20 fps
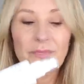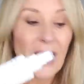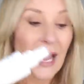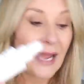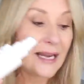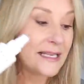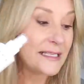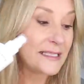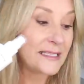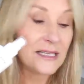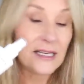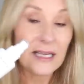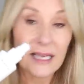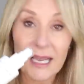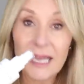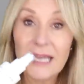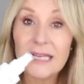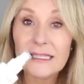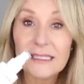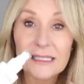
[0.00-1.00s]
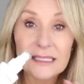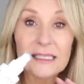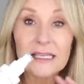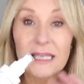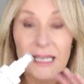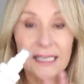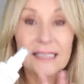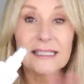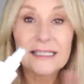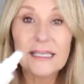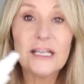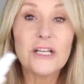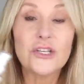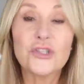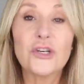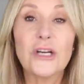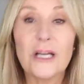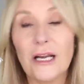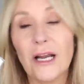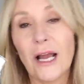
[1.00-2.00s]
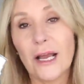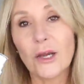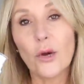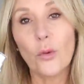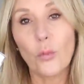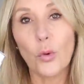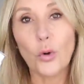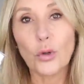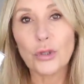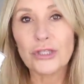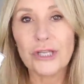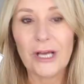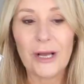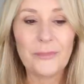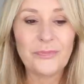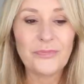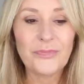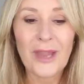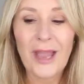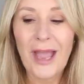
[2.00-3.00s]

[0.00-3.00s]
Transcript: And it's, it it's literally like a water.